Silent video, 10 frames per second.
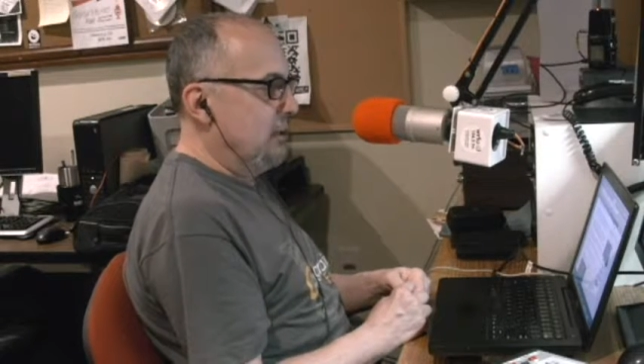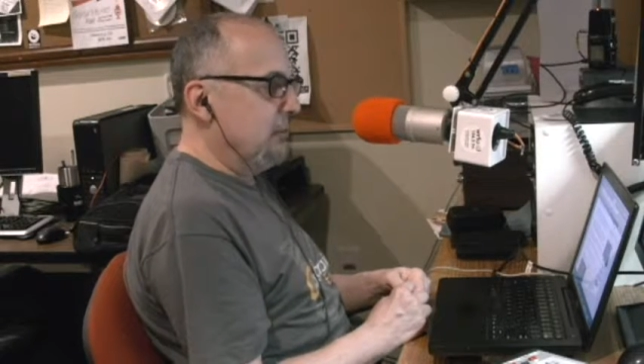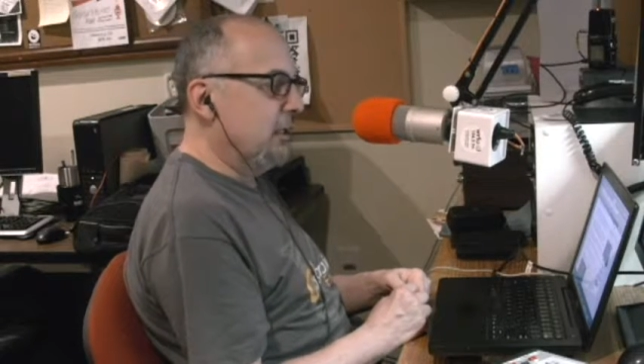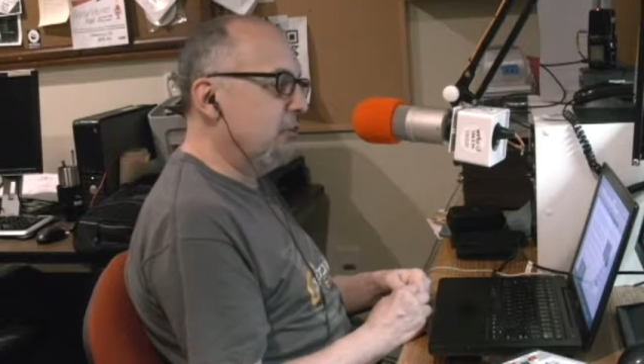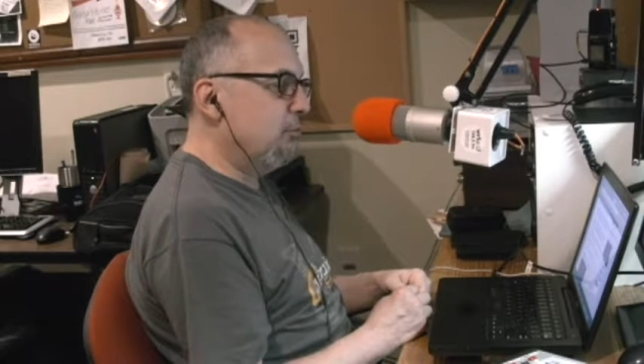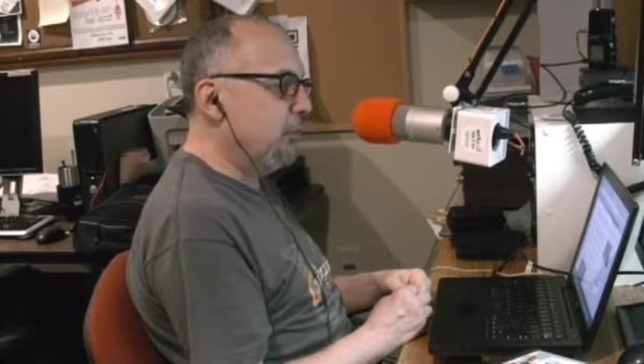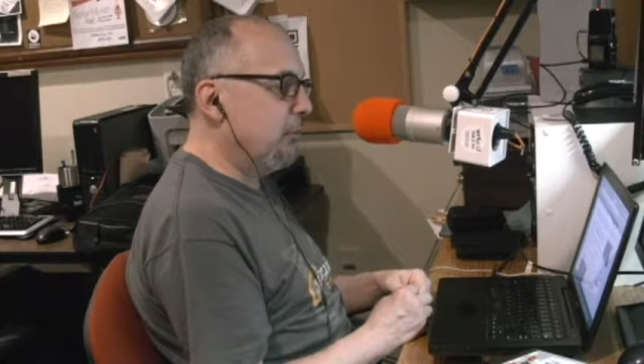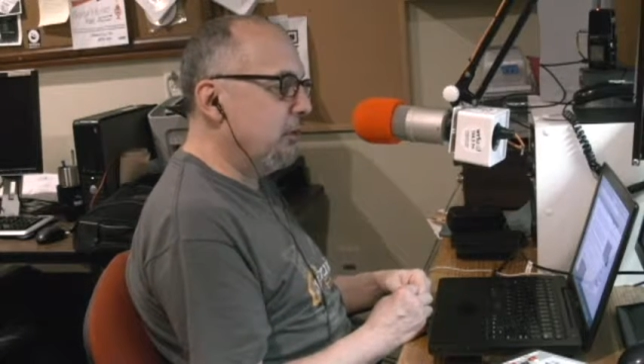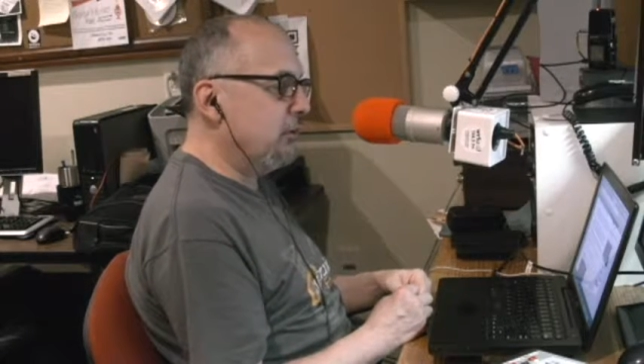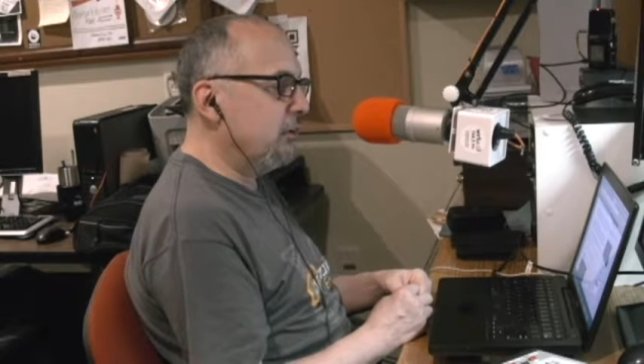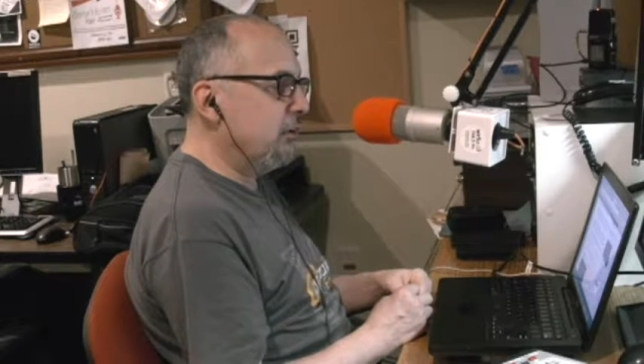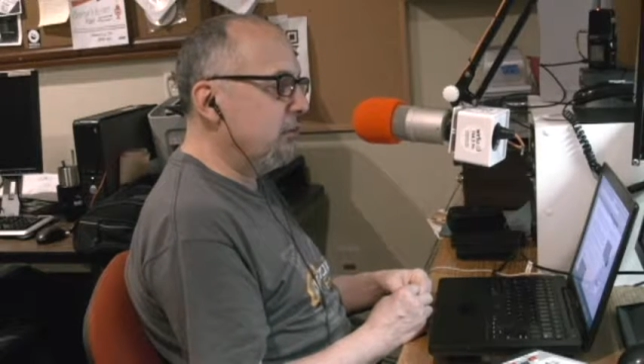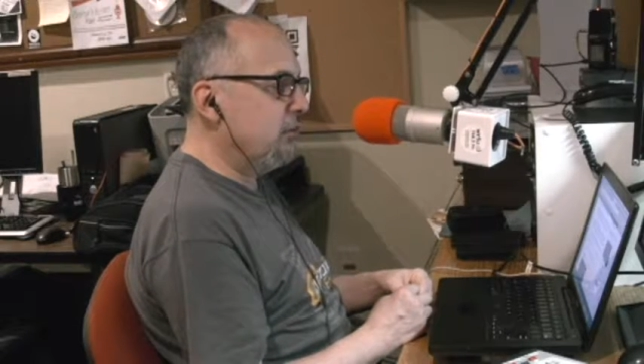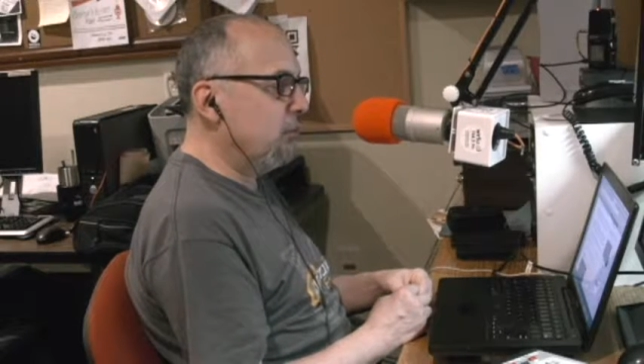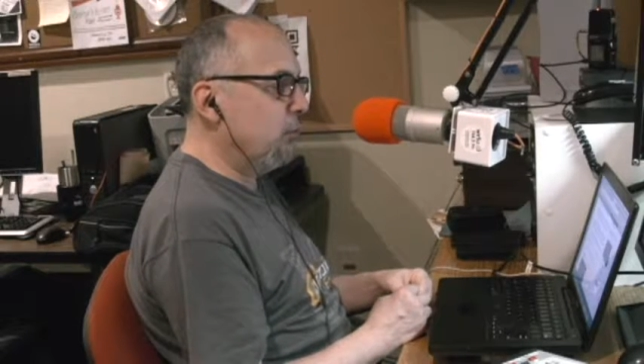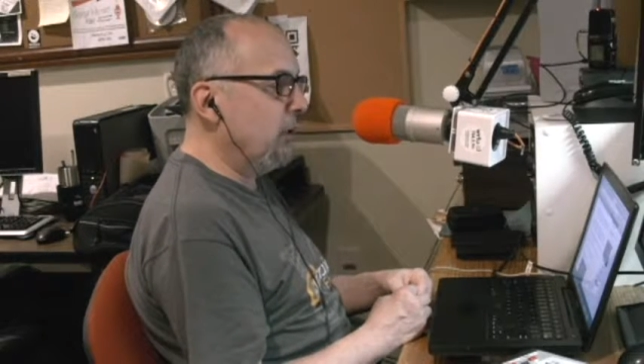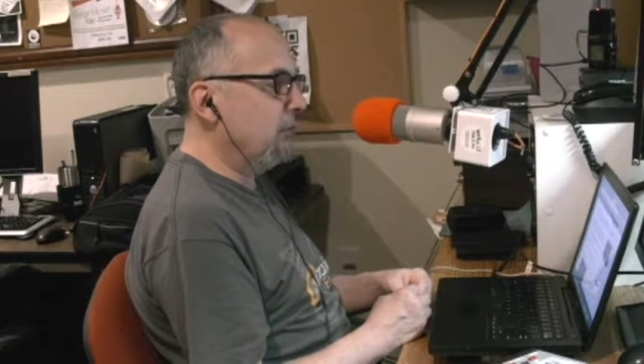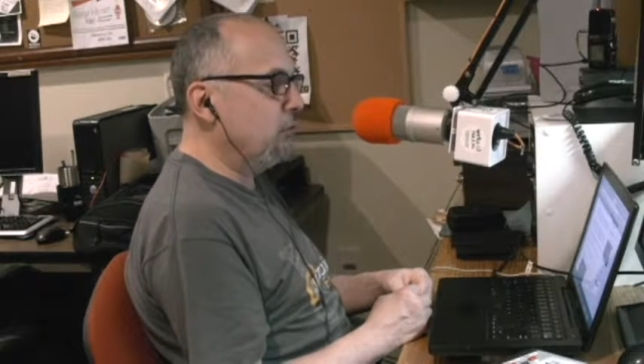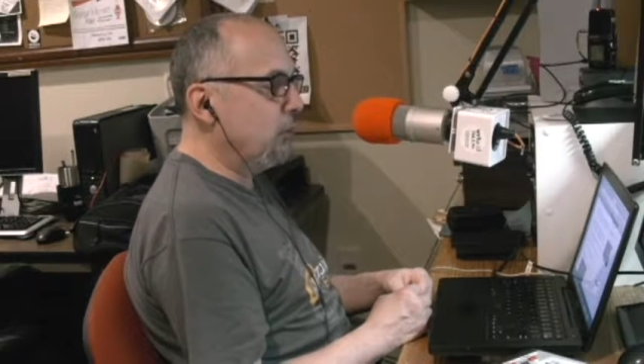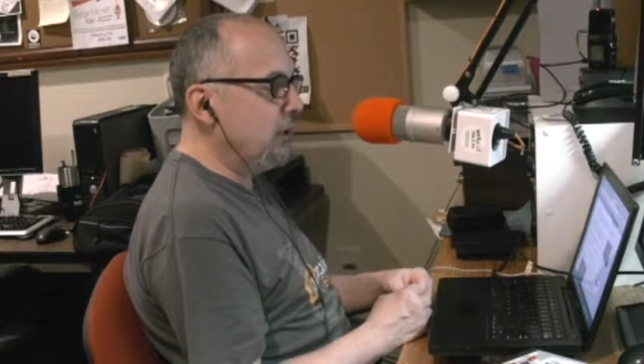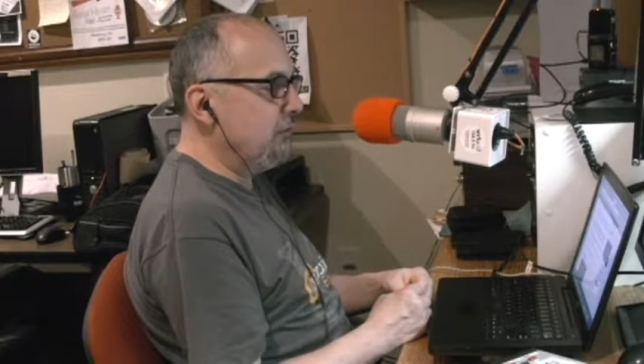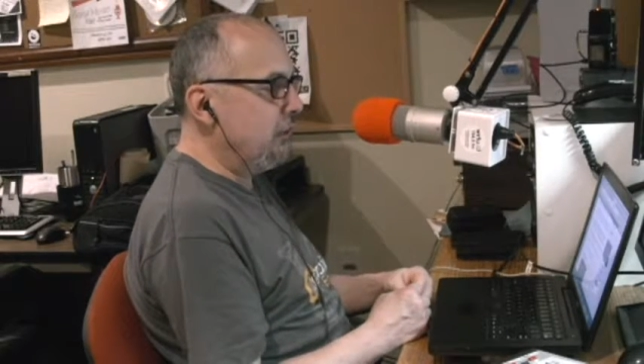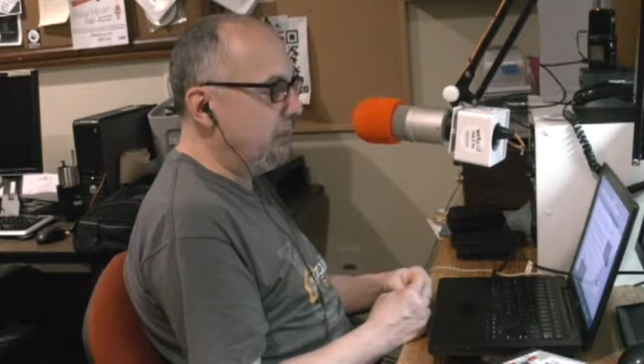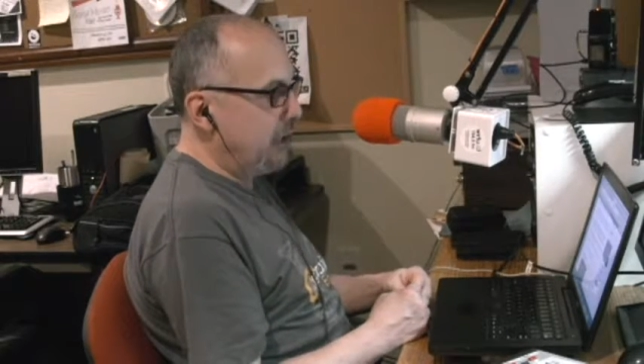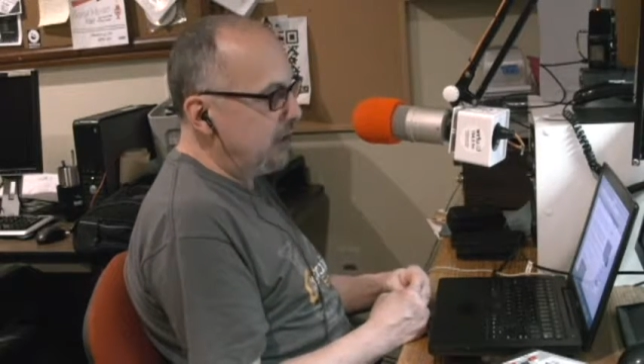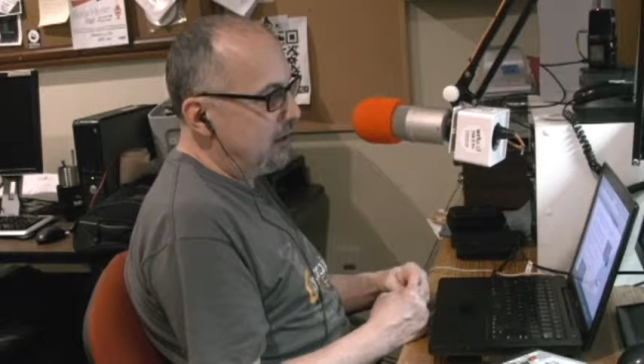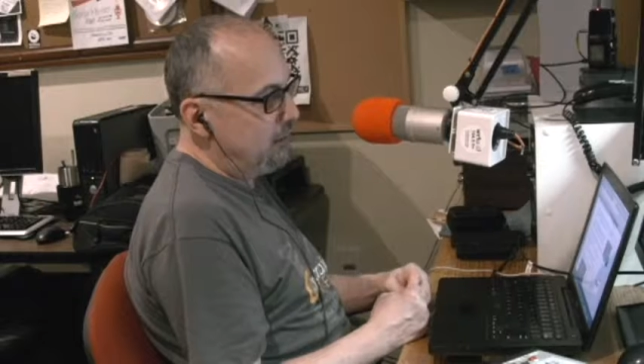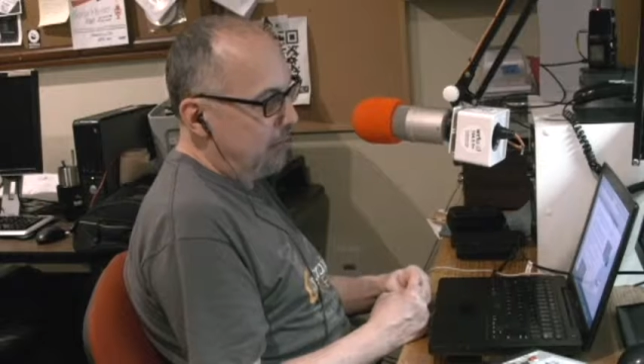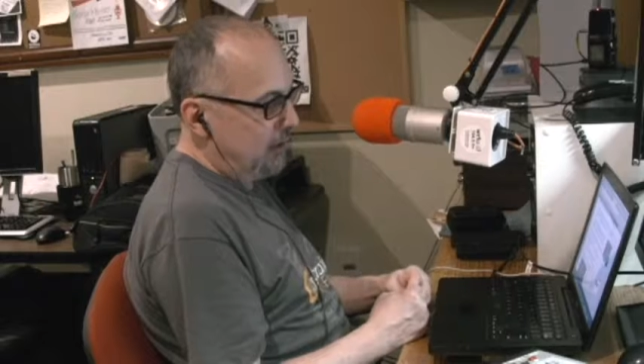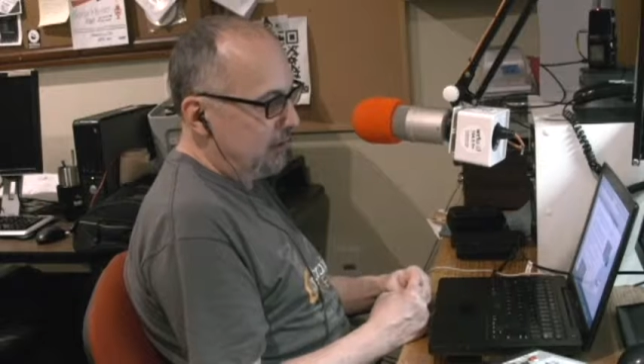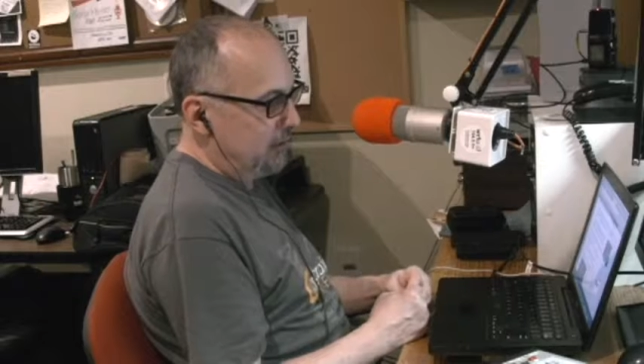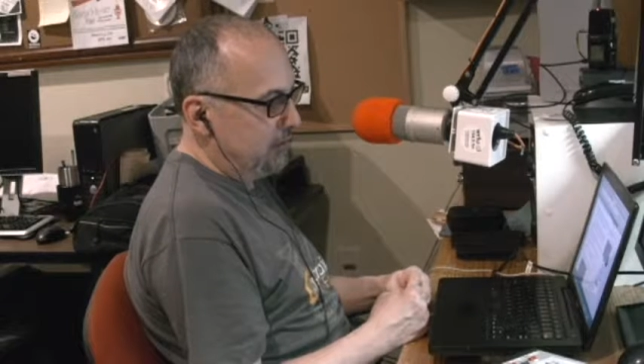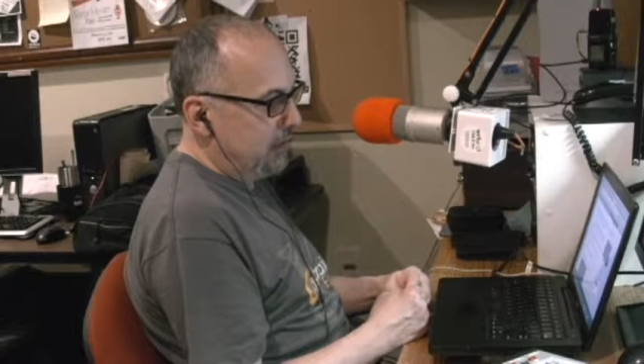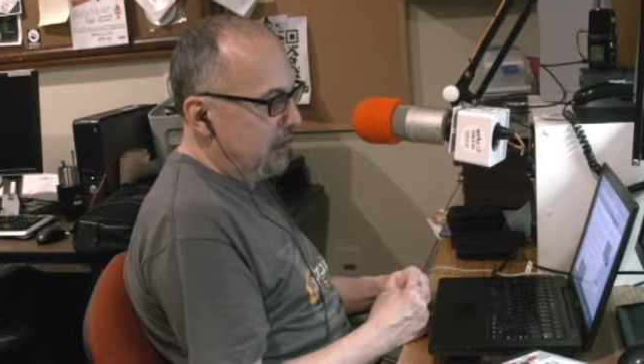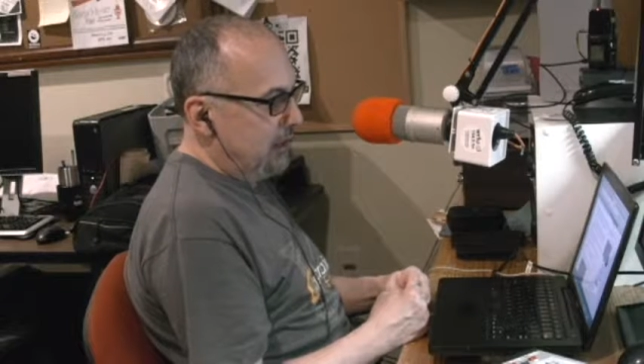But his proposal is just one of 24 pending bills